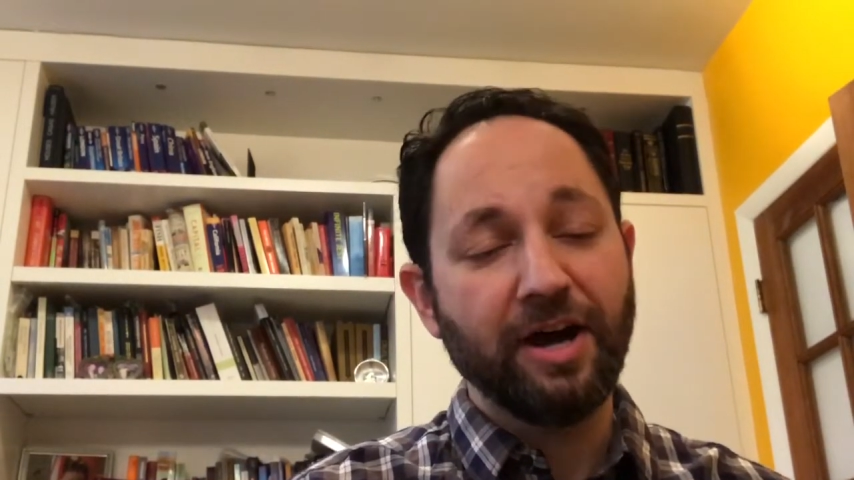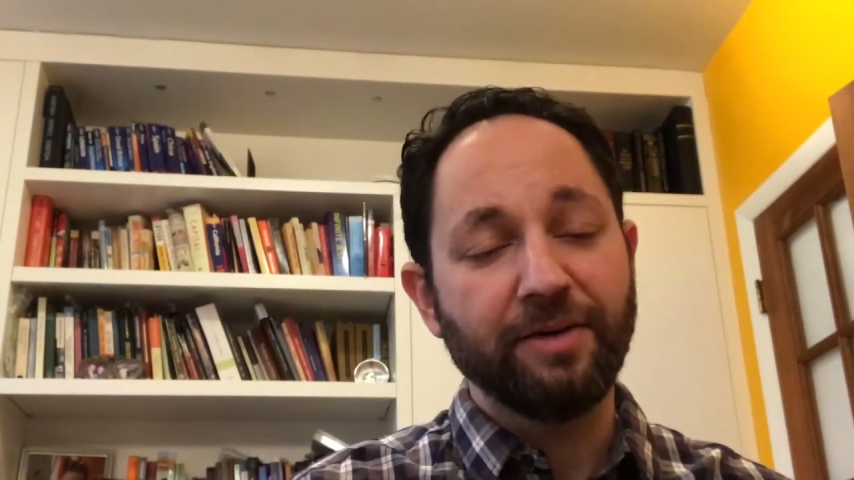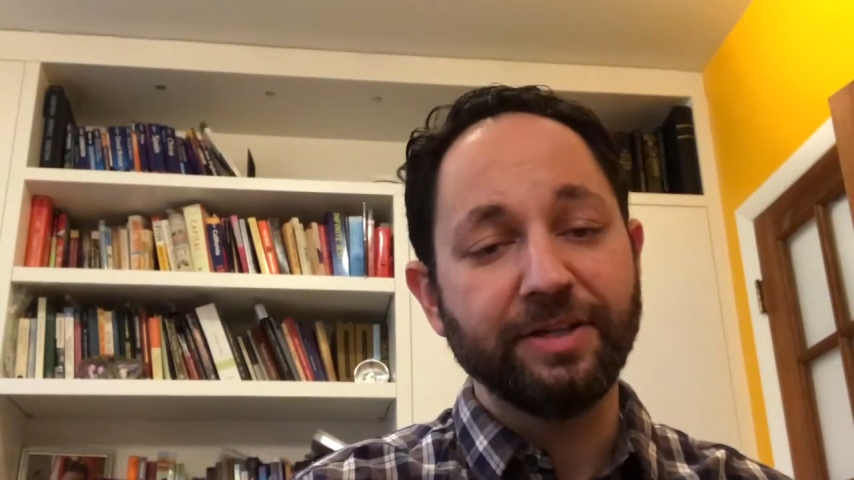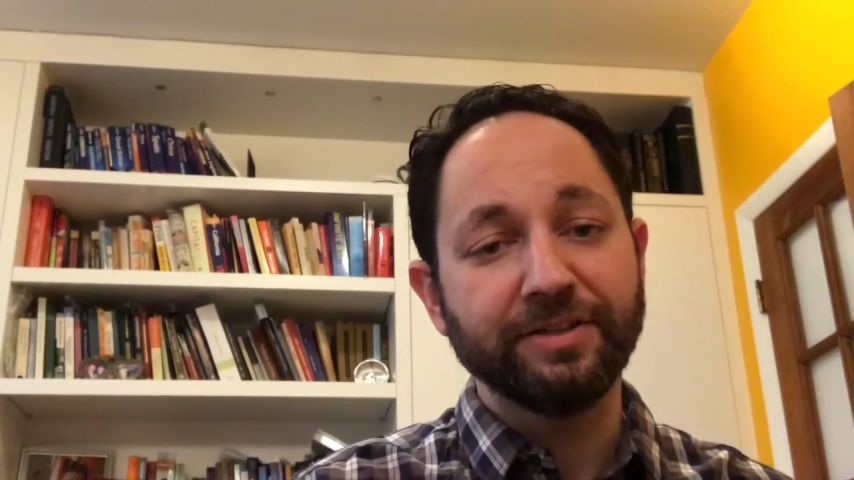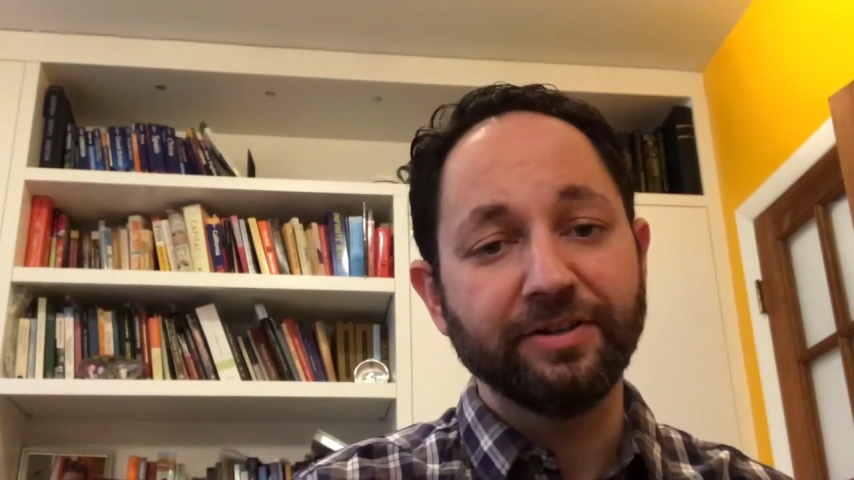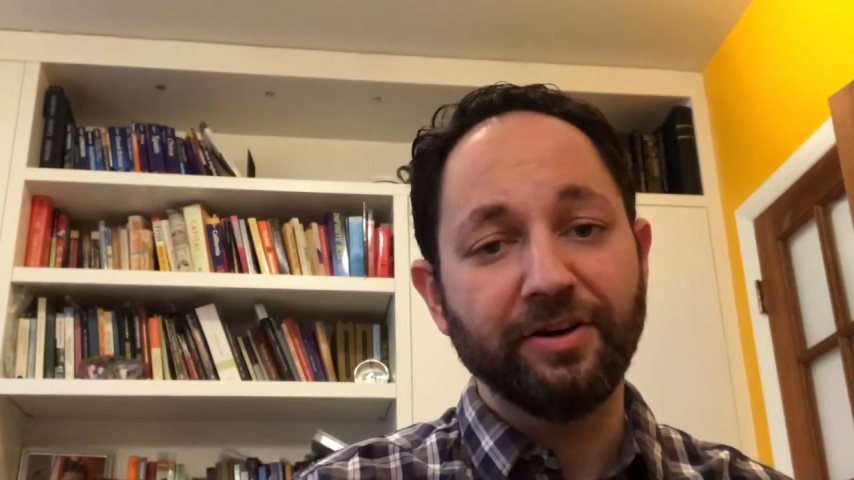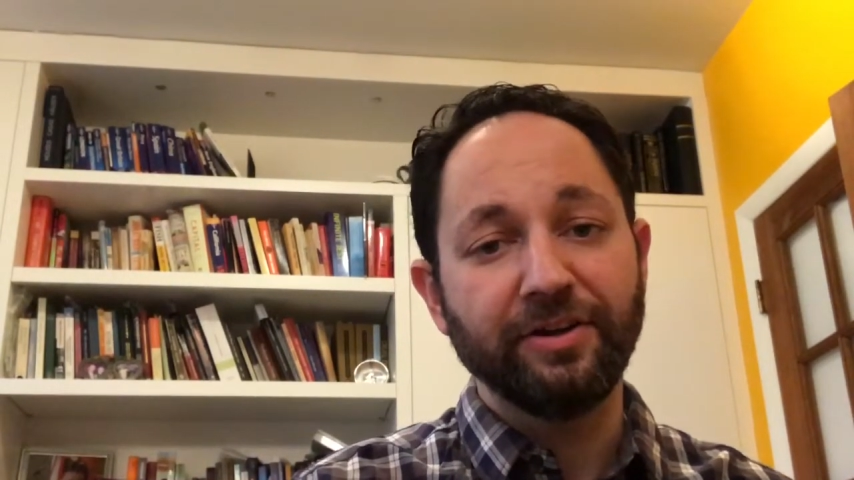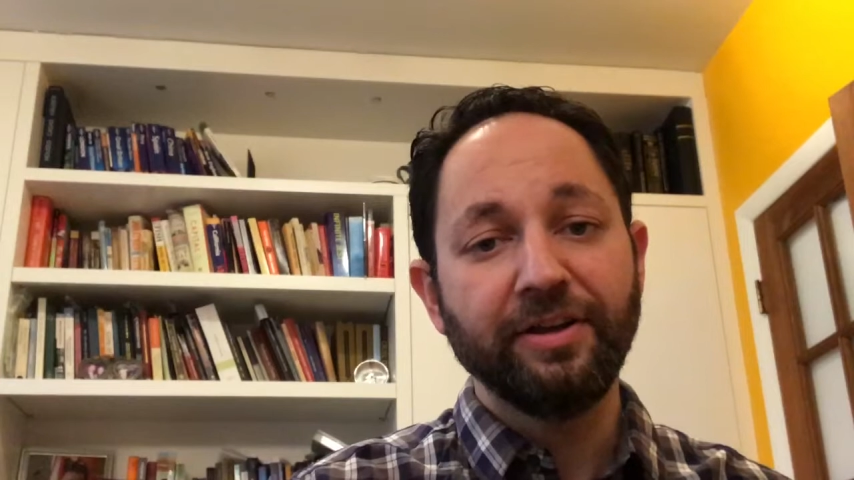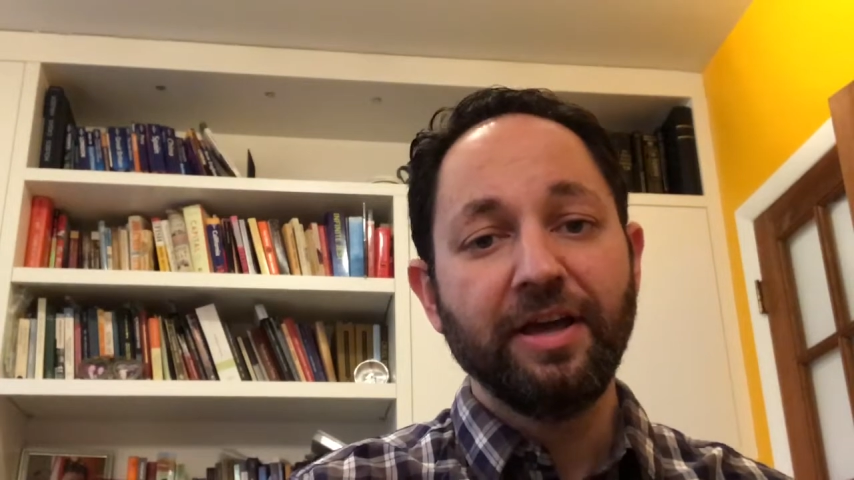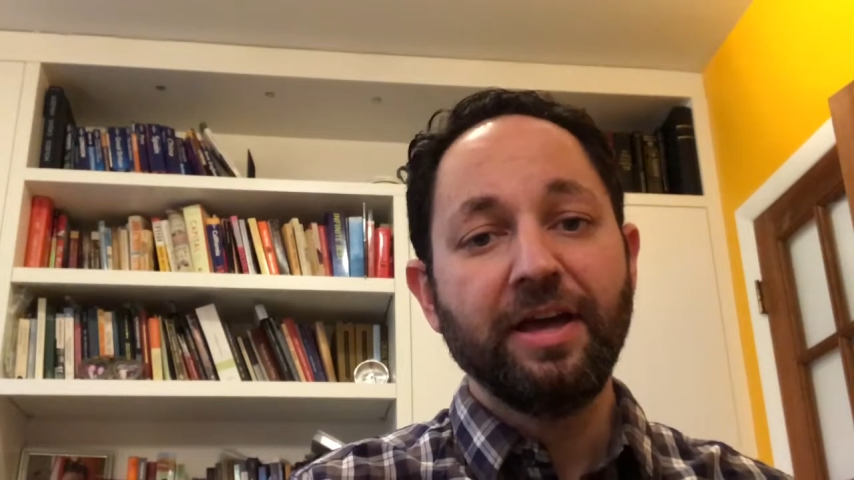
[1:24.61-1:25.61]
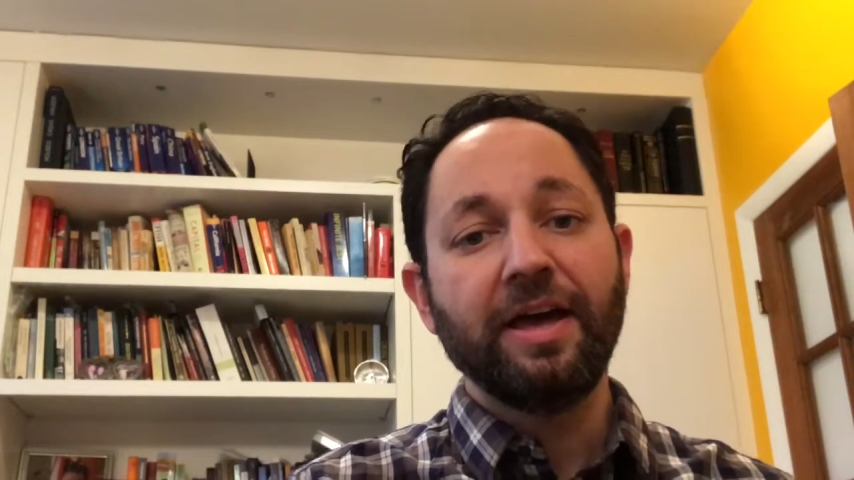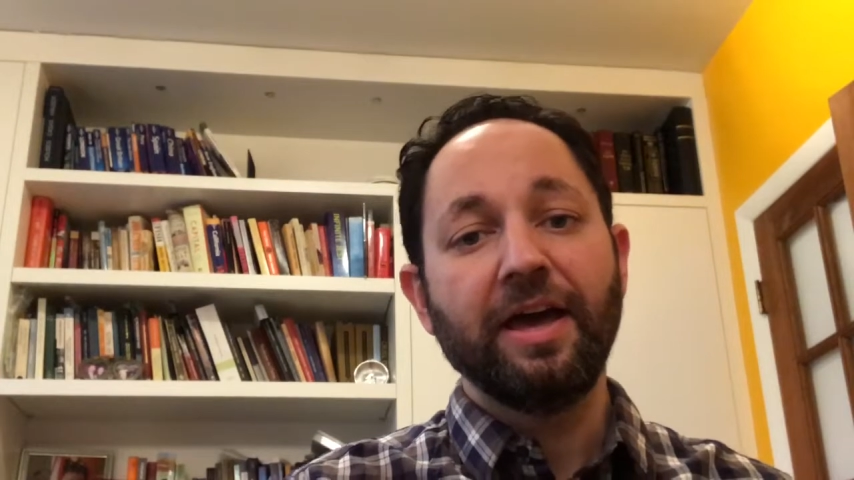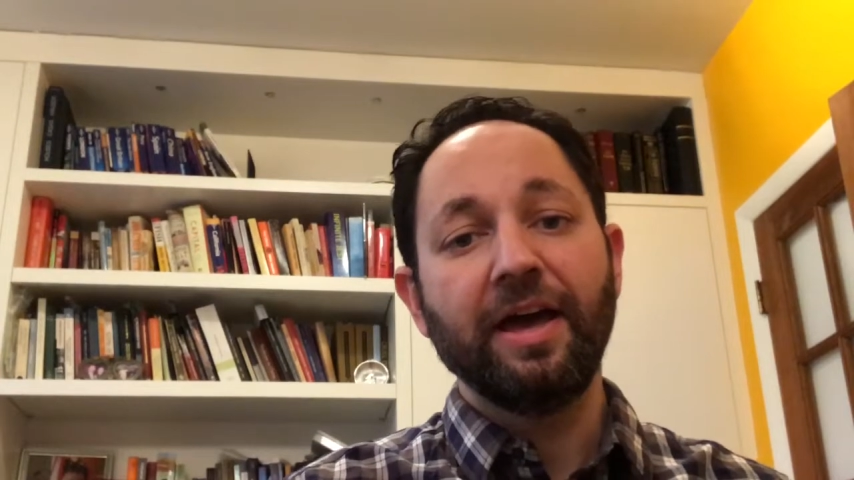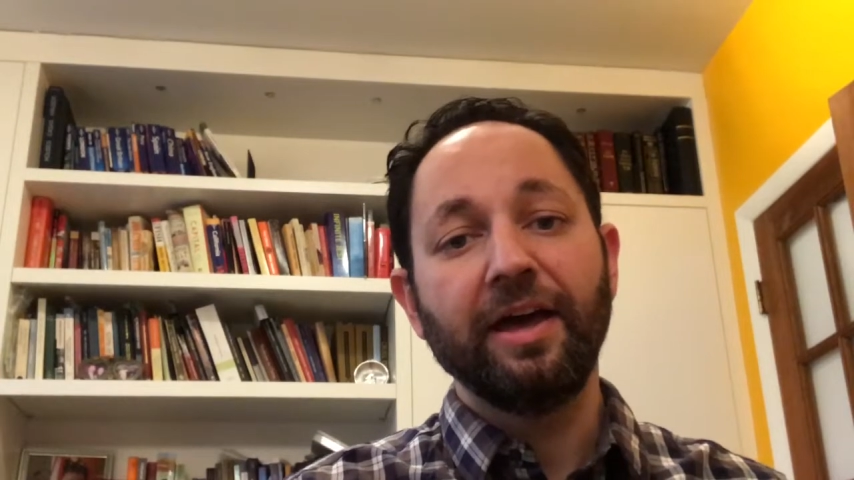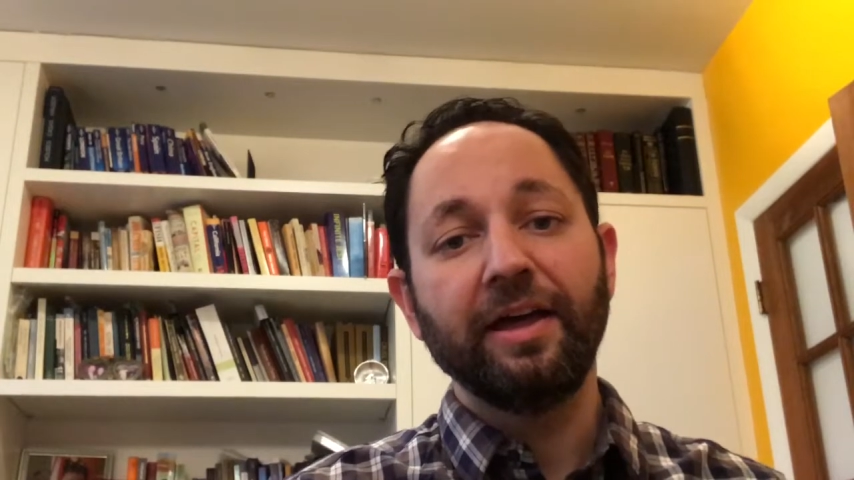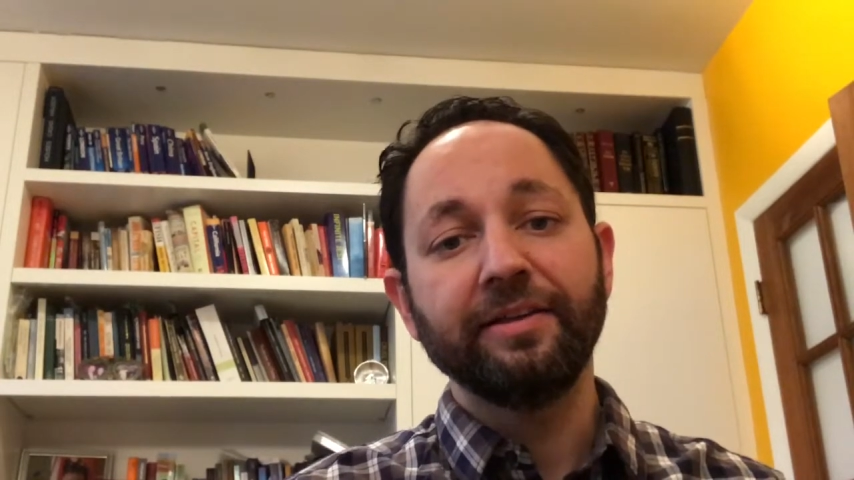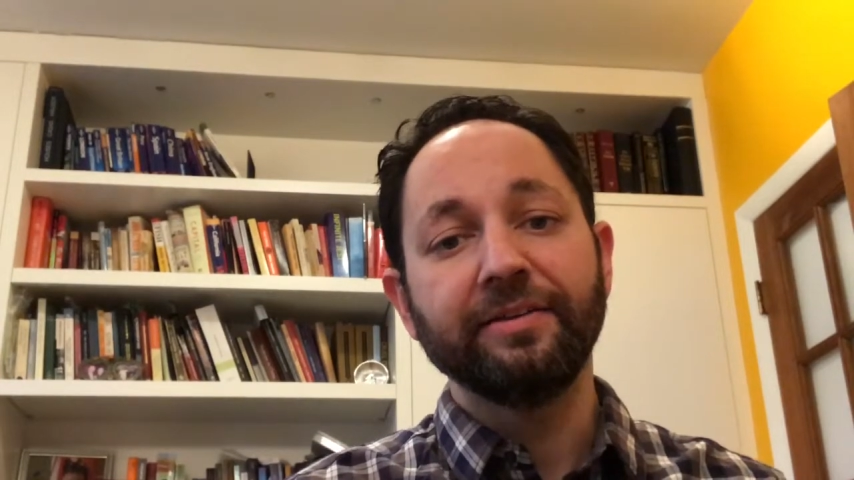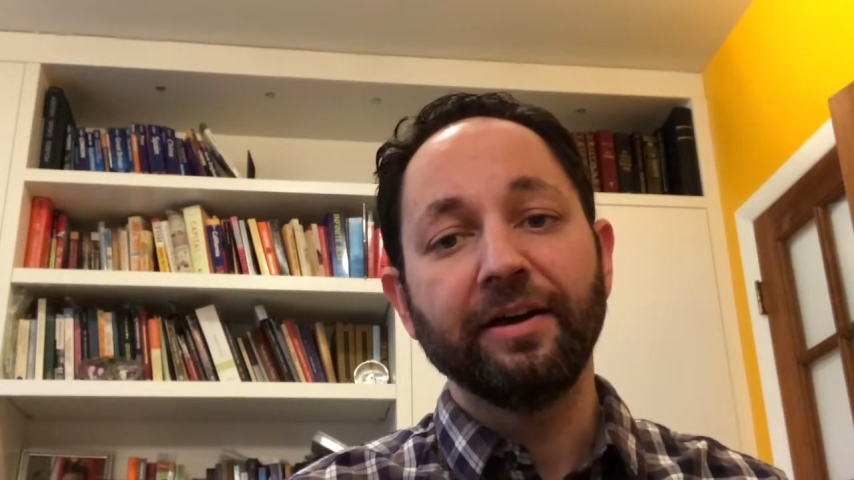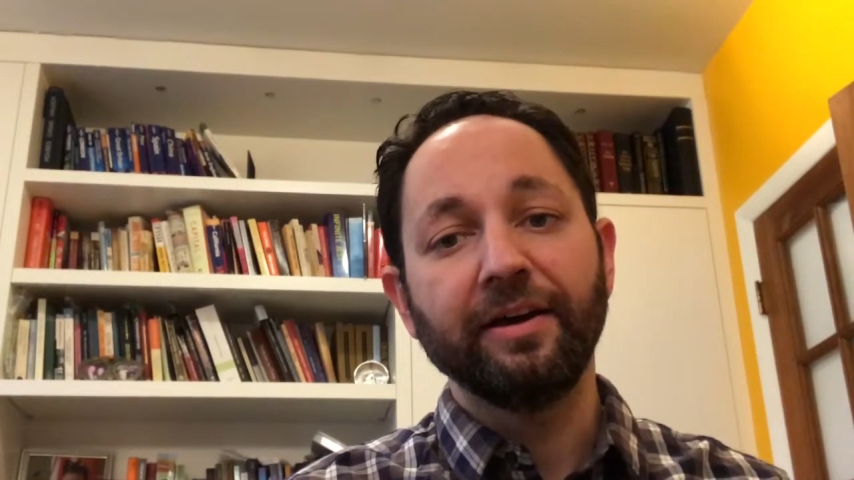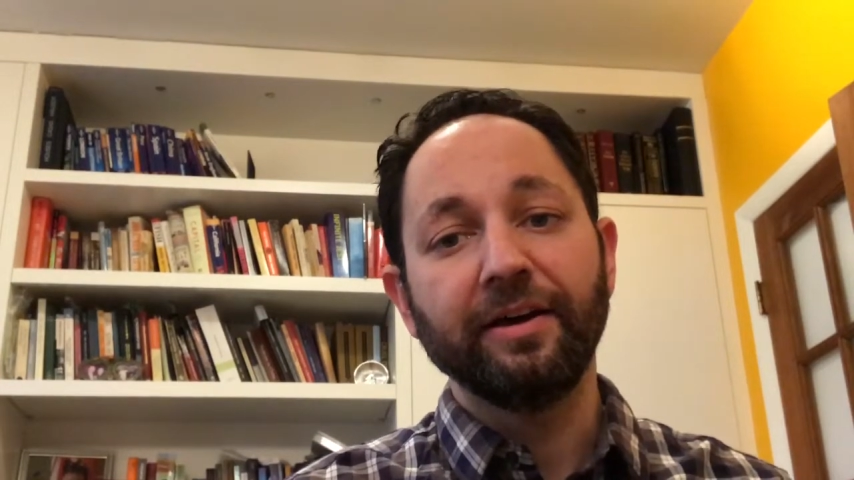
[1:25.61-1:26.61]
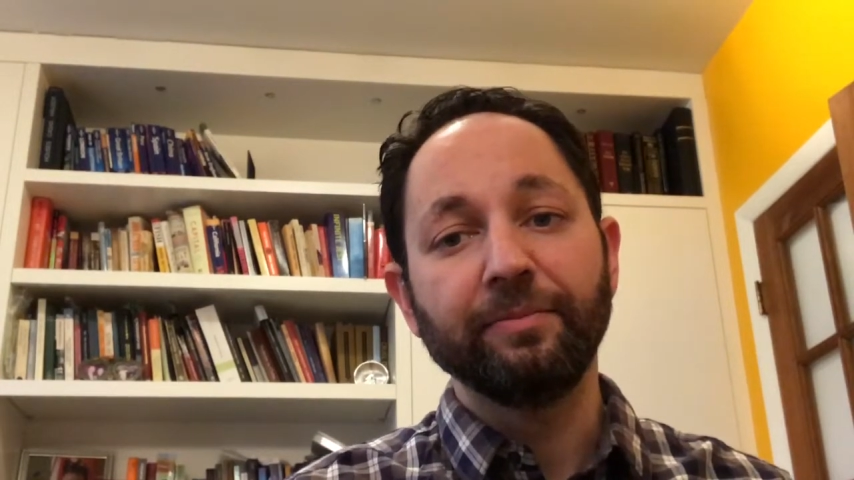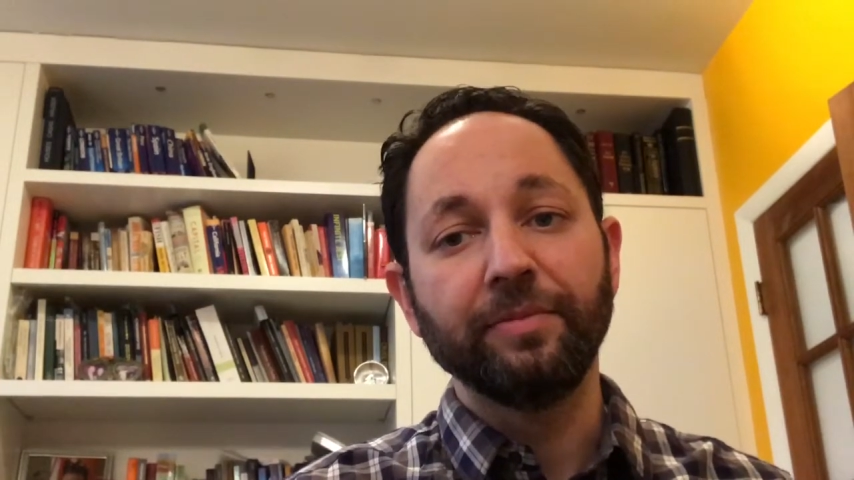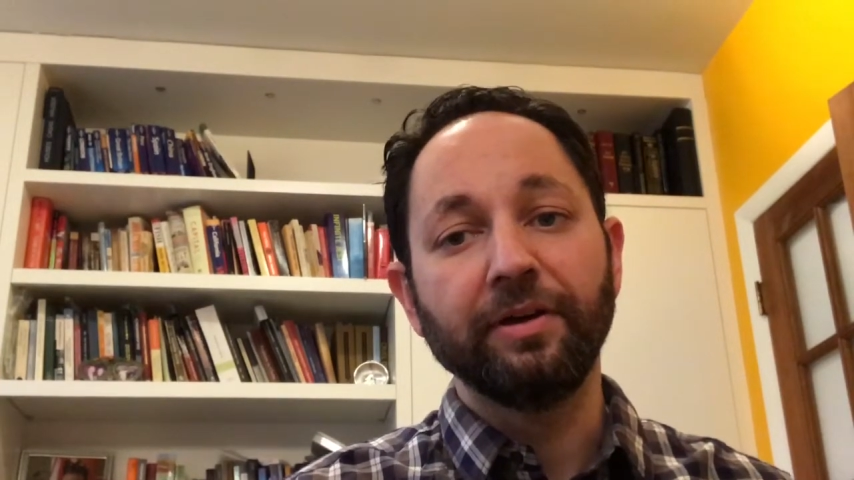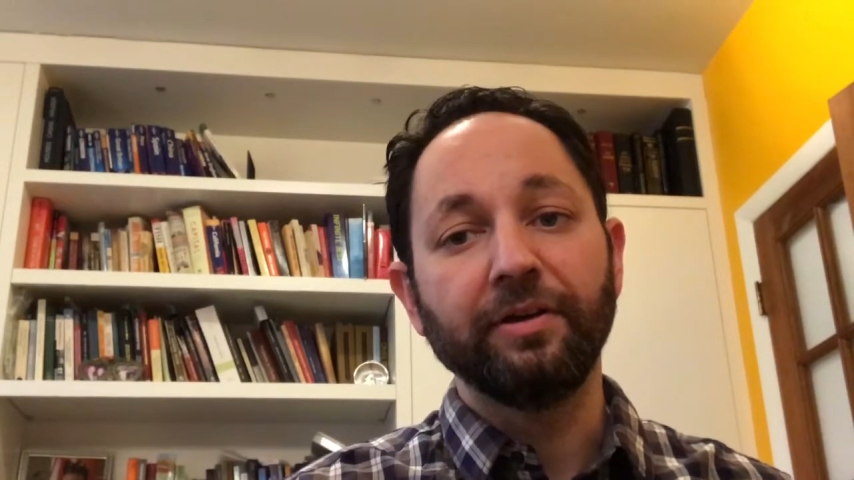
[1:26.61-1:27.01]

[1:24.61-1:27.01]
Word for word: commented on, and, um,